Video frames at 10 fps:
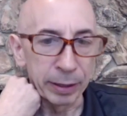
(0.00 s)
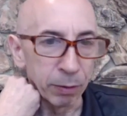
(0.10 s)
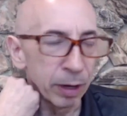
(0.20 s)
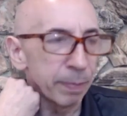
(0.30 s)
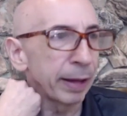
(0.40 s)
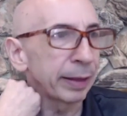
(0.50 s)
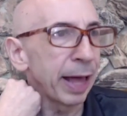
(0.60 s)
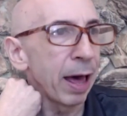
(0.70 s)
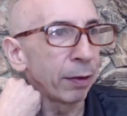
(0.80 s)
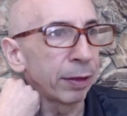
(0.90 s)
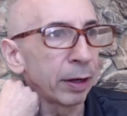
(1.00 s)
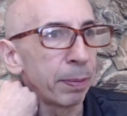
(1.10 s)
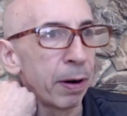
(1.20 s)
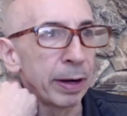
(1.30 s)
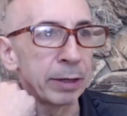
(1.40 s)
Or what about the health of the
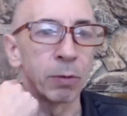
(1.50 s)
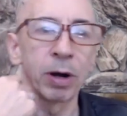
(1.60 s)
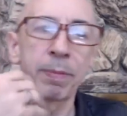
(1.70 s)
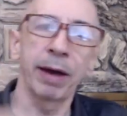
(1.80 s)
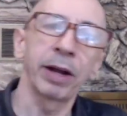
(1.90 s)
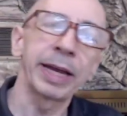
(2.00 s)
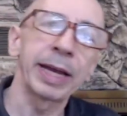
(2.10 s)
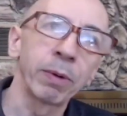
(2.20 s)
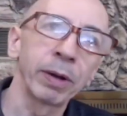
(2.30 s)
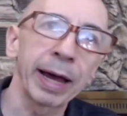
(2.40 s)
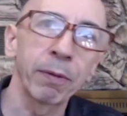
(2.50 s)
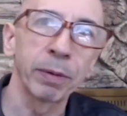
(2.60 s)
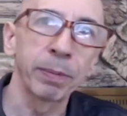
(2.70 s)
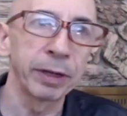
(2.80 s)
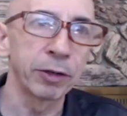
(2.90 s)
parties? Or what about unequal
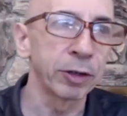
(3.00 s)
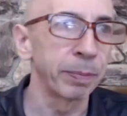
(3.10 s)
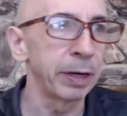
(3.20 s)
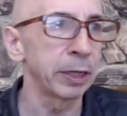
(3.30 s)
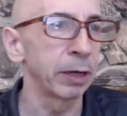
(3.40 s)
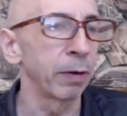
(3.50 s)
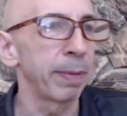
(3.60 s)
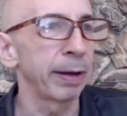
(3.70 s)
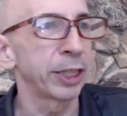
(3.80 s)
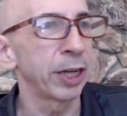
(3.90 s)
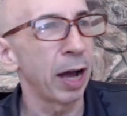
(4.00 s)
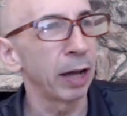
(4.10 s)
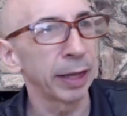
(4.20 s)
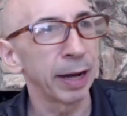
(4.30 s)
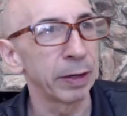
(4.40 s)
equitable distribution? Or what about
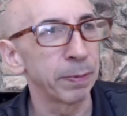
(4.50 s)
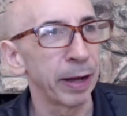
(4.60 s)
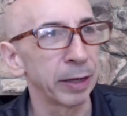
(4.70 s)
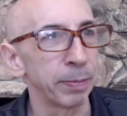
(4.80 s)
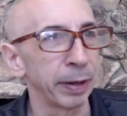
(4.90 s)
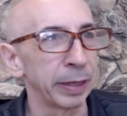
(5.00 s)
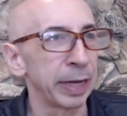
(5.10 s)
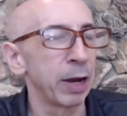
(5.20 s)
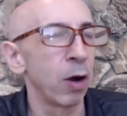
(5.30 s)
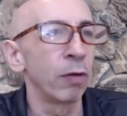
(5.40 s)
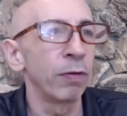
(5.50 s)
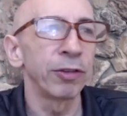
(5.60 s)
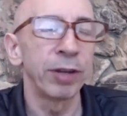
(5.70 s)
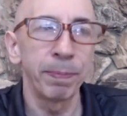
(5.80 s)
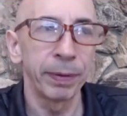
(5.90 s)
childcare responsibilities? It
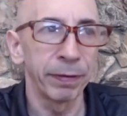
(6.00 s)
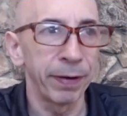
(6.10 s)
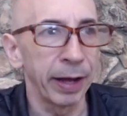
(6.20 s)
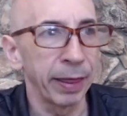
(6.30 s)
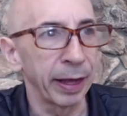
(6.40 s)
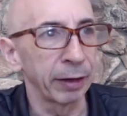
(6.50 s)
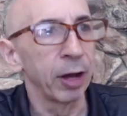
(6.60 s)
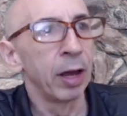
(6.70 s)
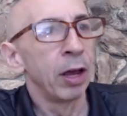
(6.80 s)
oversimplified things.